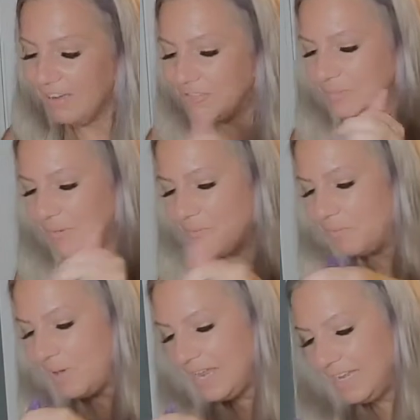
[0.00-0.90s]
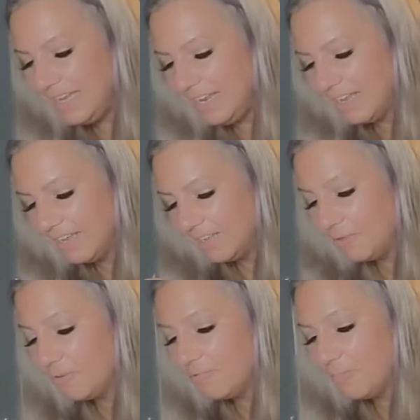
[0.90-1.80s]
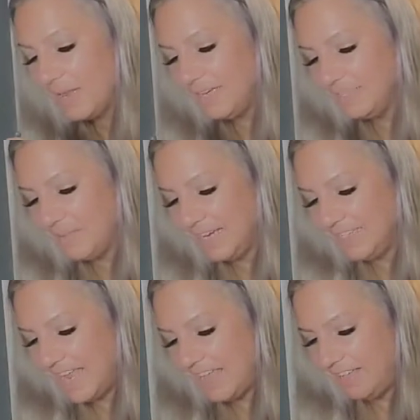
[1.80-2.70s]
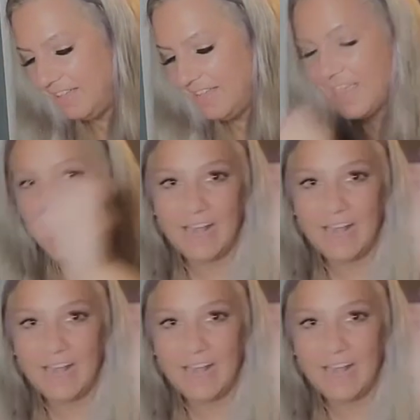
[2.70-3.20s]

I have just been waiting. The Riverbend is my tail,